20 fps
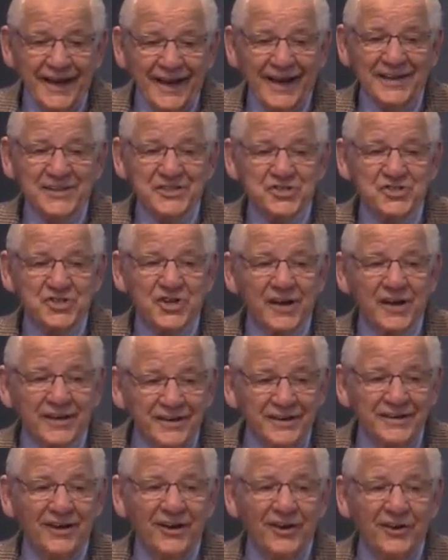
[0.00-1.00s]
and tuck
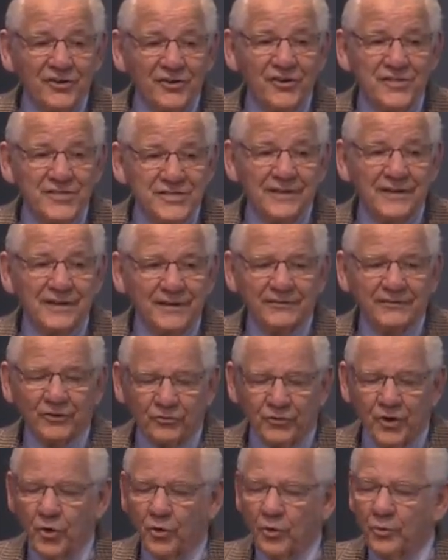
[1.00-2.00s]
it under uh, the
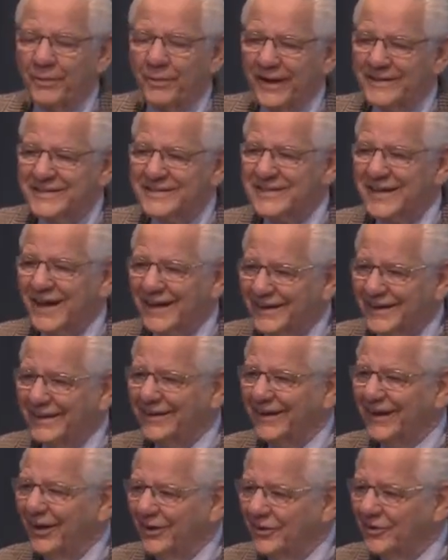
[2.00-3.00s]
robe and tuck
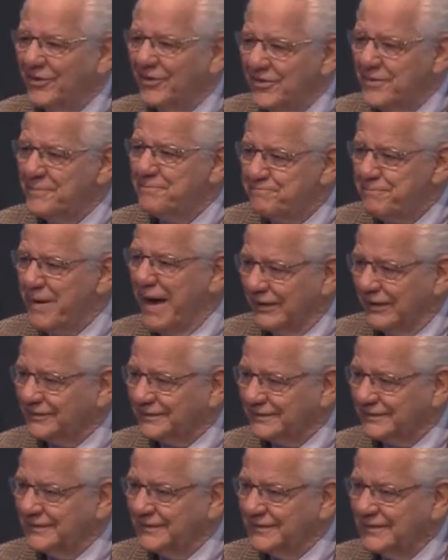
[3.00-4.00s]
it under the
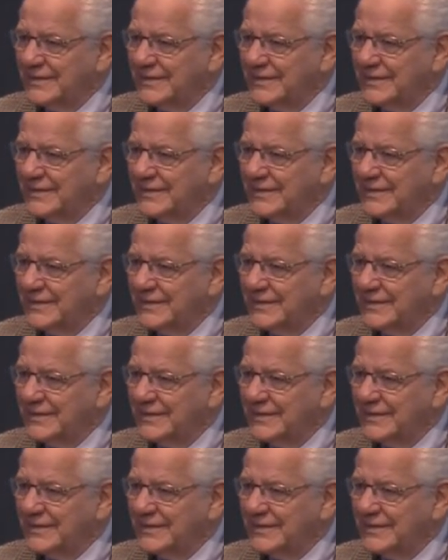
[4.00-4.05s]
belt.